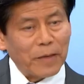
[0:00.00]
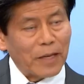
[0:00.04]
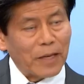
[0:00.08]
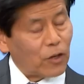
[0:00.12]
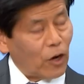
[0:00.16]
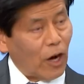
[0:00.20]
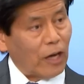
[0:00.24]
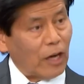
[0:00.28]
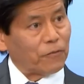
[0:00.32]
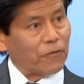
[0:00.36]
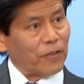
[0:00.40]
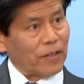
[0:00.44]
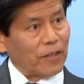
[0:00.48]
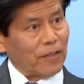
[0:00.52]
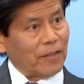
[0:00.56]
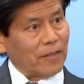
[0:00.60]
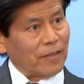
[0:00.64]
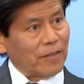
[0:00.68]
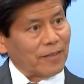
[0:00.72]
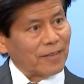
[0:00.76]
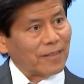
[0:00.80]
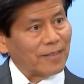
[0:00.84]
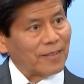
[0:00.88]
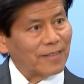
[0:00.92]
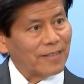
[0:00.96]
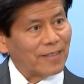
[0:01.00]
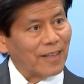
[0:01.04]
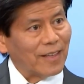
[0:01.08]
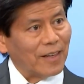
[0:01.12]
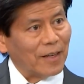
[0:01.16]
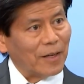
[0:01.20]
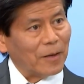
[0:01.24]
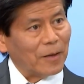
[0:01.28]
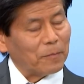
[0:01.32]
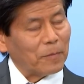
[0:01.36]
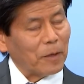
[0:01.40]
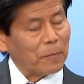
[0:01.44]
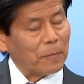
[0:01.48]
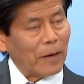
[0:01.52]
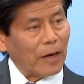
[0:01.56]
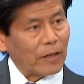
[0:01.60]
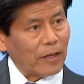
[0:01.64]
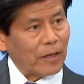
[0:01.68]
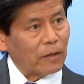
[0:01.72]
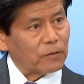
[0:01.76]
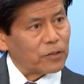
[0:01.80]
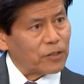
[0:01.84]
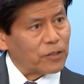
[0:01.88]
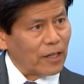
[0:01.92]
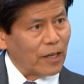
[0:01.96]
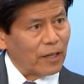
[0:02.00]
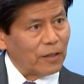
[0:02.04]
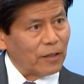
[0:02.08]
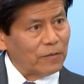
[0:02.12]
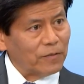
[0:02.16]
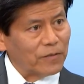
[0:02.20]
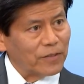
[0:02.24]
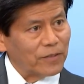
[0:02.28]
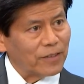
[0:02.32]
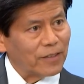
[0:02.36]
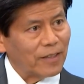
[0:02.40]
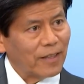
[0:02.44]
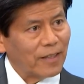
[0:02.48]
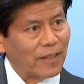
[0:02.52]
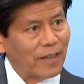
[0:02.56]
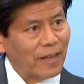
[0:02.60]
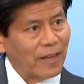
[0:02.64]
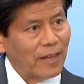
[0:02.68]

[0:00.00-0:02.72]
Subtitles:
be confident about ourselves